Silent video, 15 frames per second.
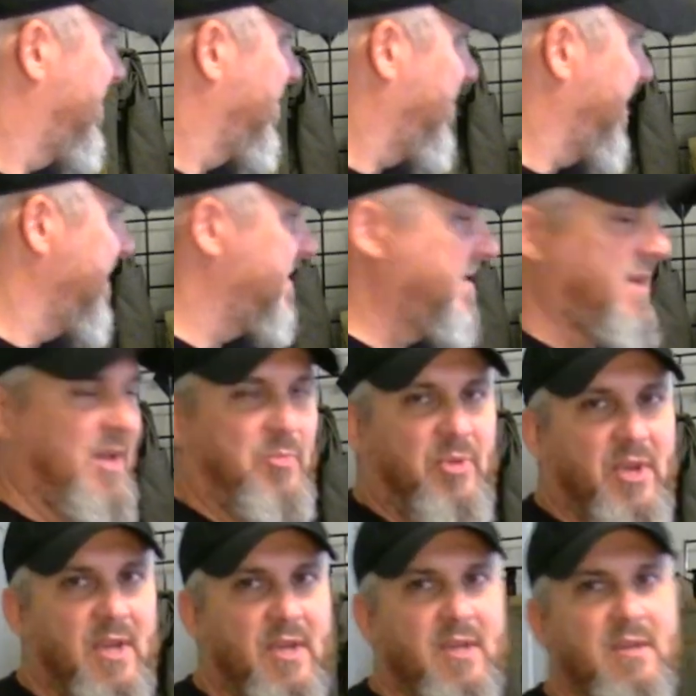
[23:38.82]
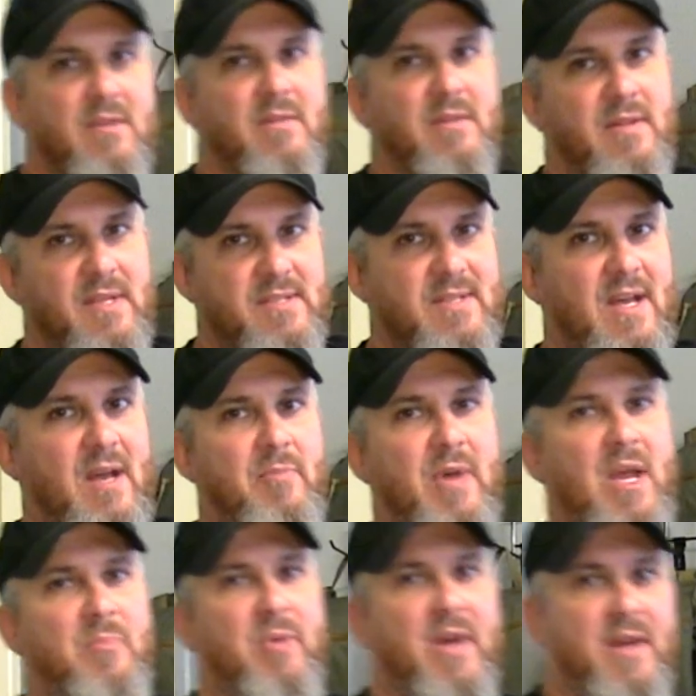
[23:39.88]
the reason I pick these type
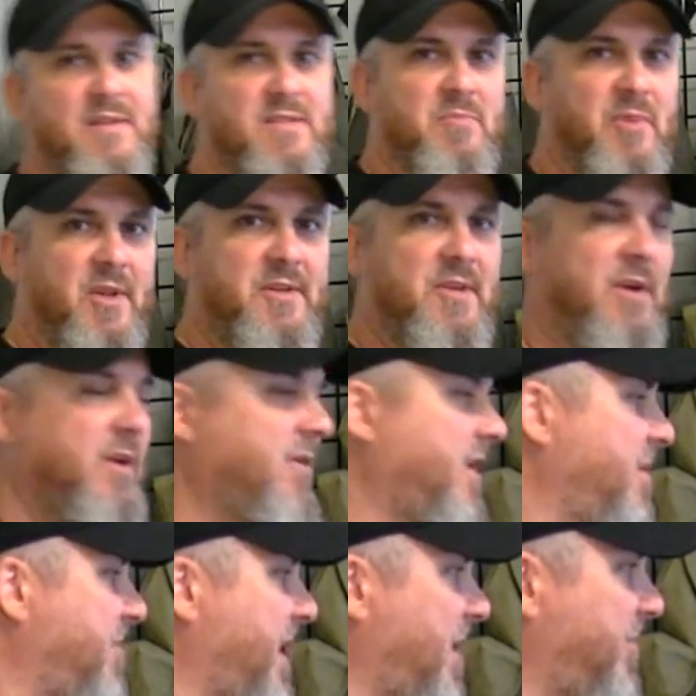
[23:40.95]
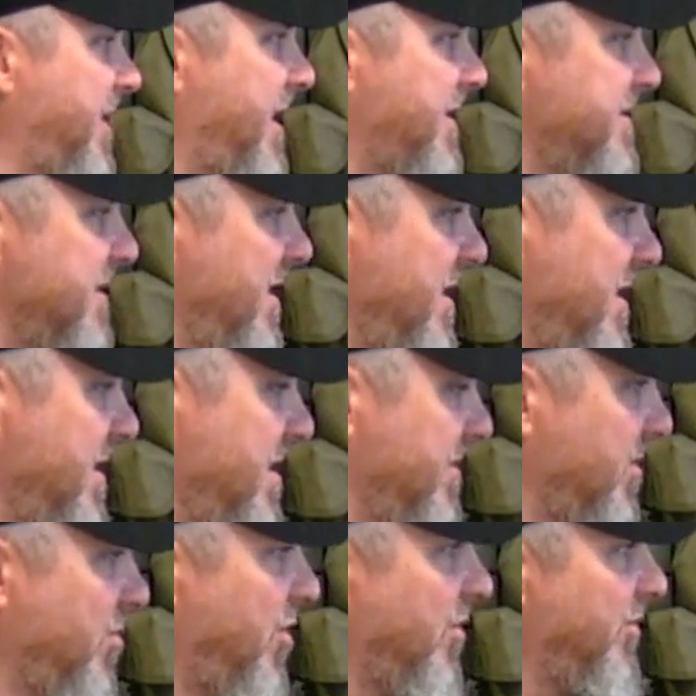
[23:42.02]
backpacks, the military grade backpacks,
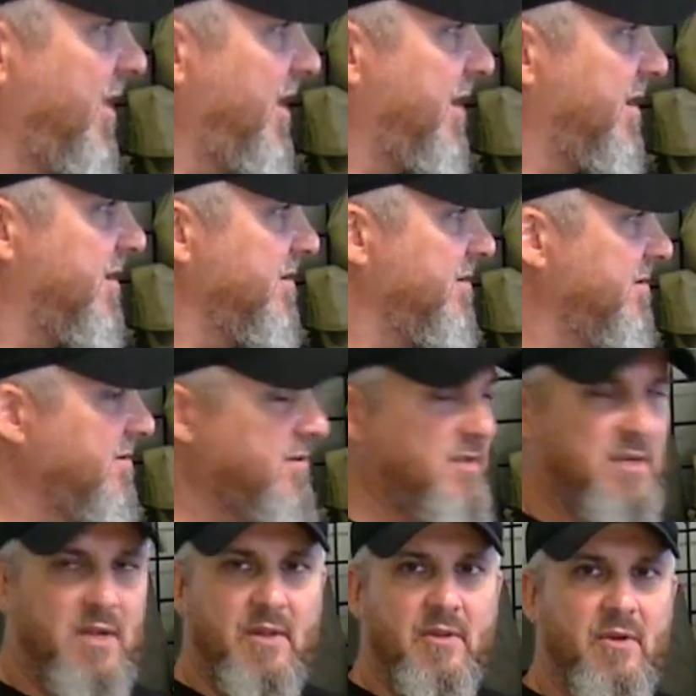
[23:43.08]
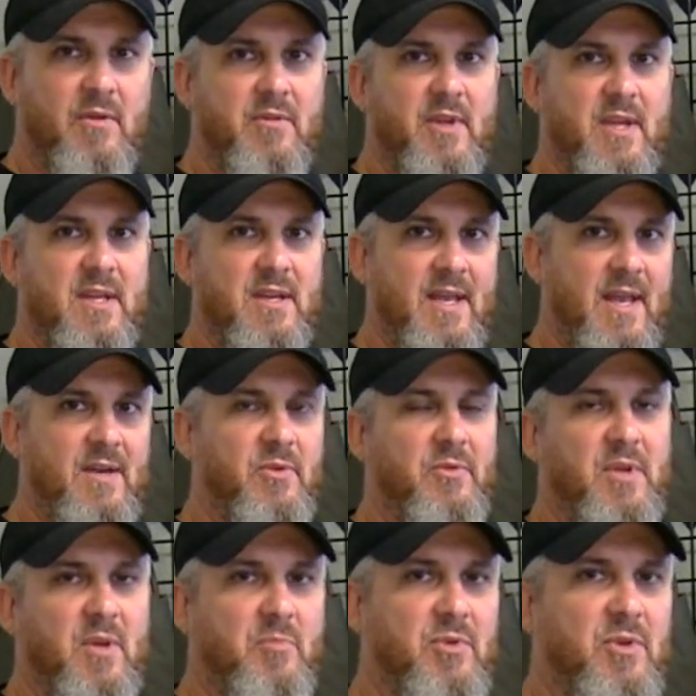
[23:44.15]
they're more rugged. You know, they they can handle
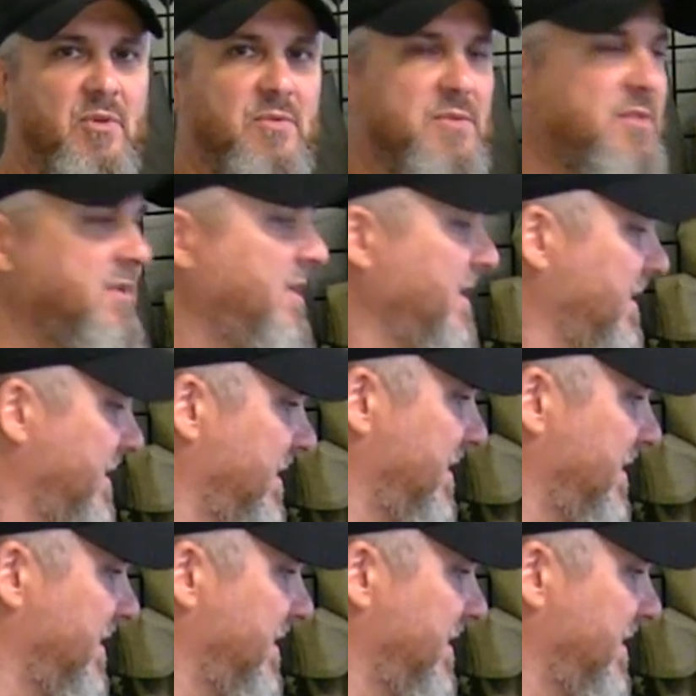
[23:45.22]
the abuse.